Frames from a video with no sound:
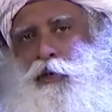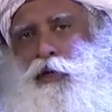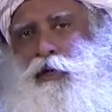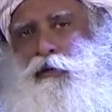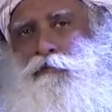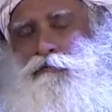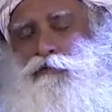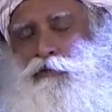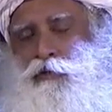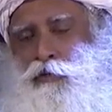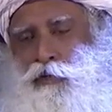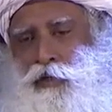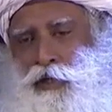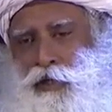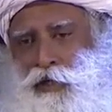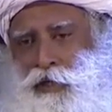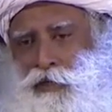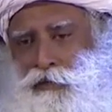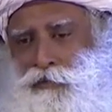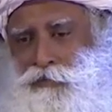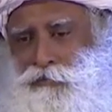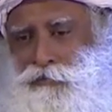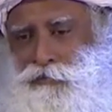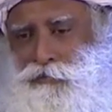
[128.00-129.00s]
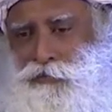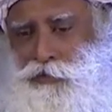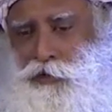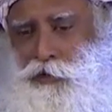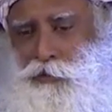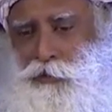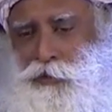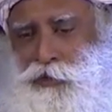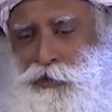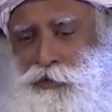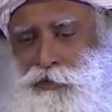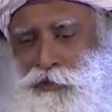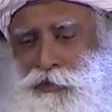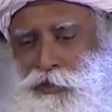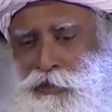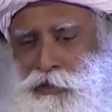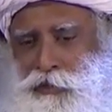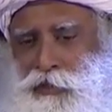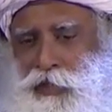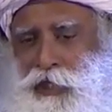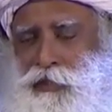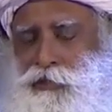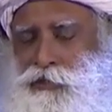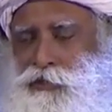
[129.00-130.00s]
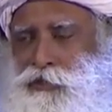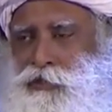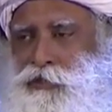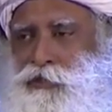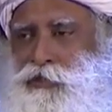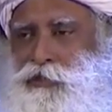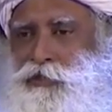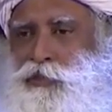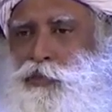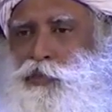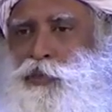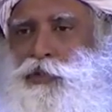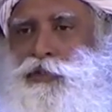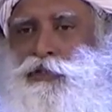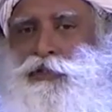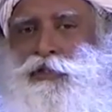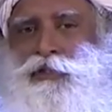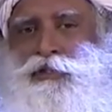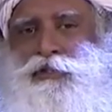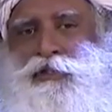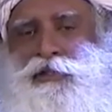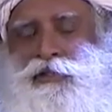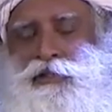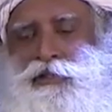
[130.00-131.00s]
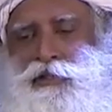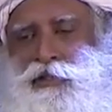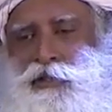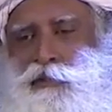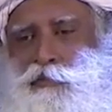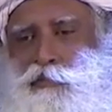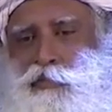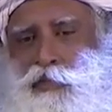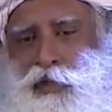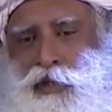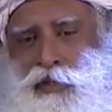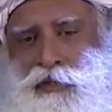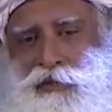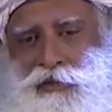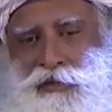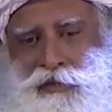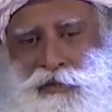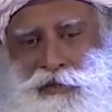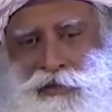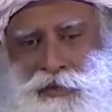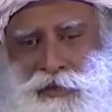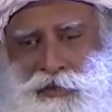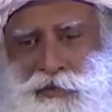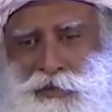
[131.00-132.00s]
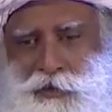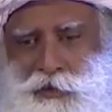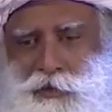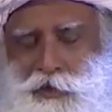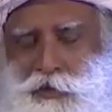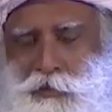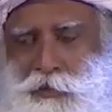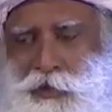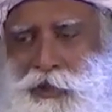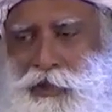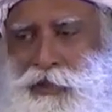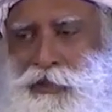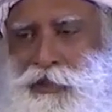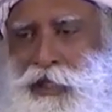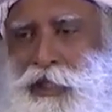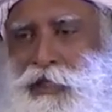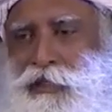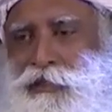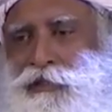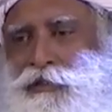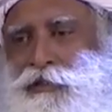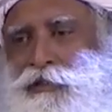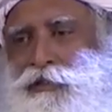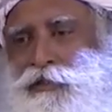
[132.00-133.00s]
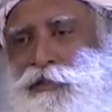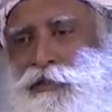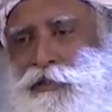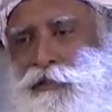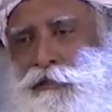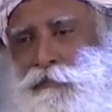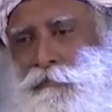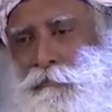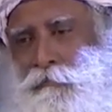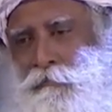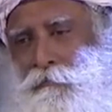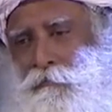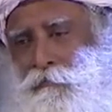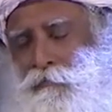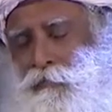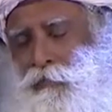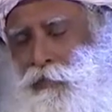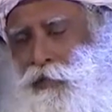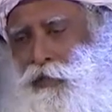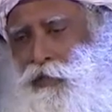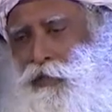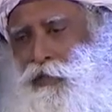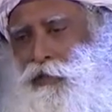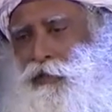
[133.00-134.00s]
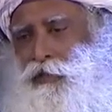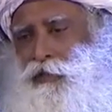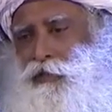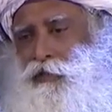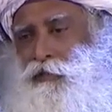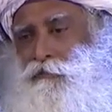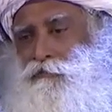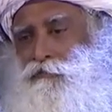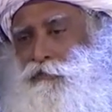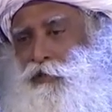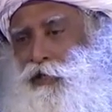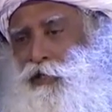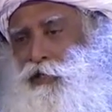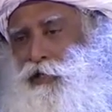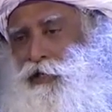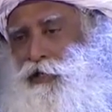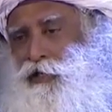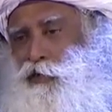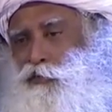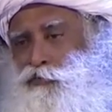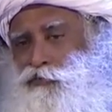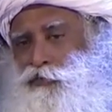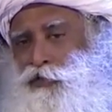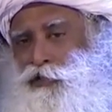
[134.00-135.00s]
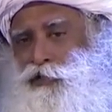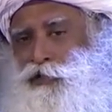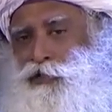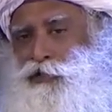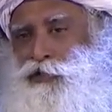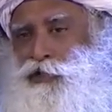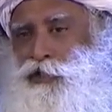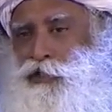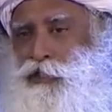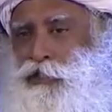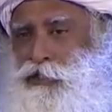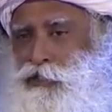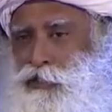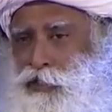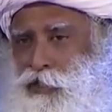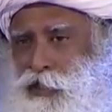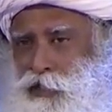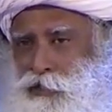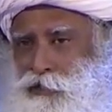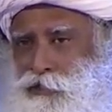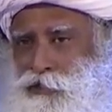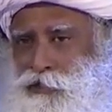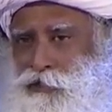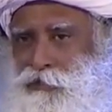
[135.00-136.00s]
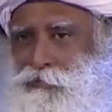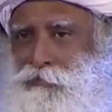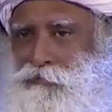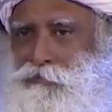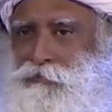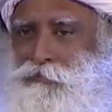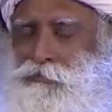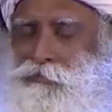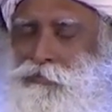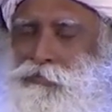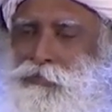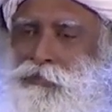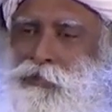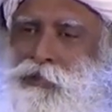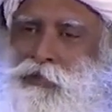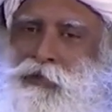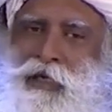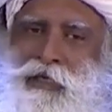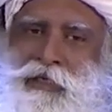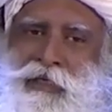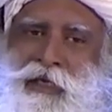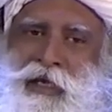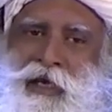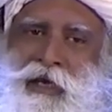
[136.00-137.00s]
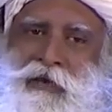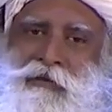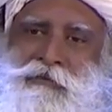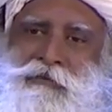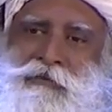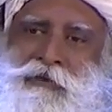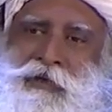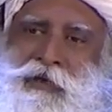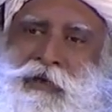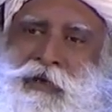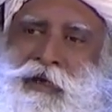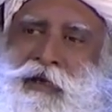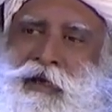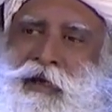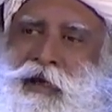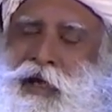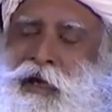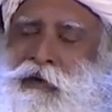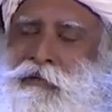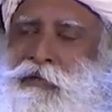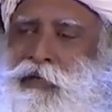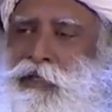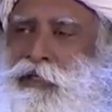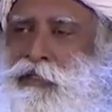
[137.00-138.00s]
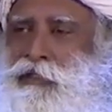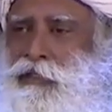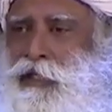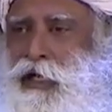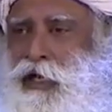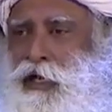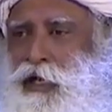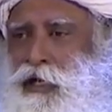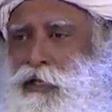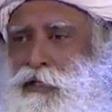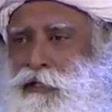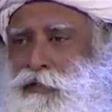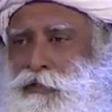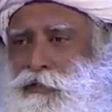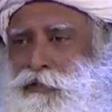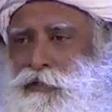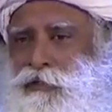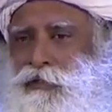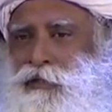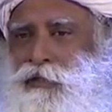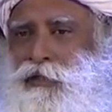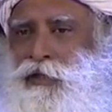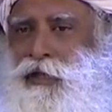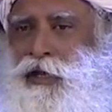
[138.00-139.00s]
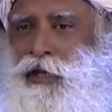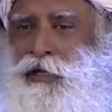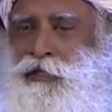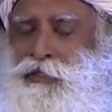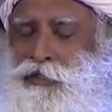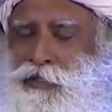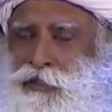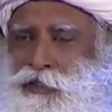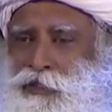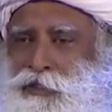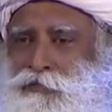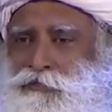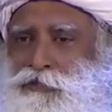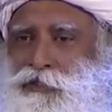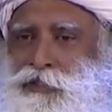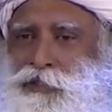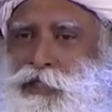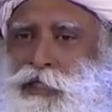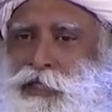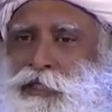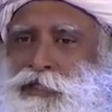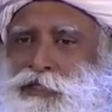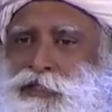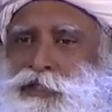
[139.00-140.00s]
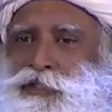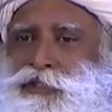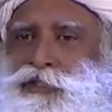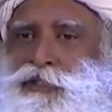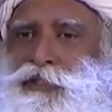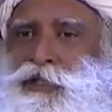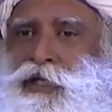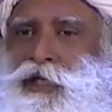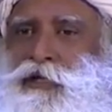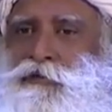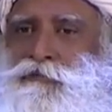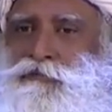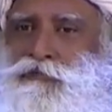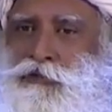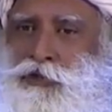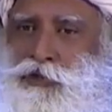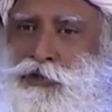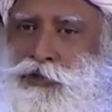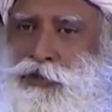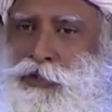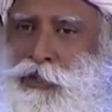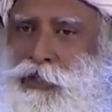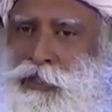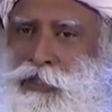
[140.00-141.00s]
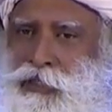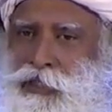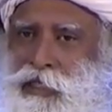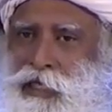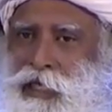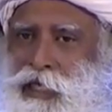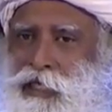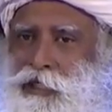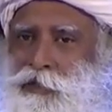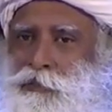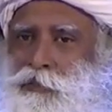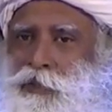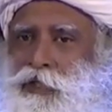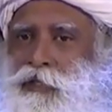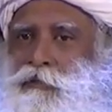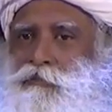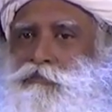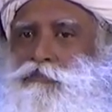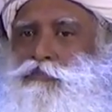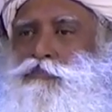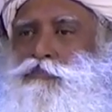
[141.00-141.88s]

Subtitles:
way of looking at human intelligence, we see 16 parts to human intelligence. The front end of it is the intellect. Right now, our entire idea of intelligence, unfortunately, has become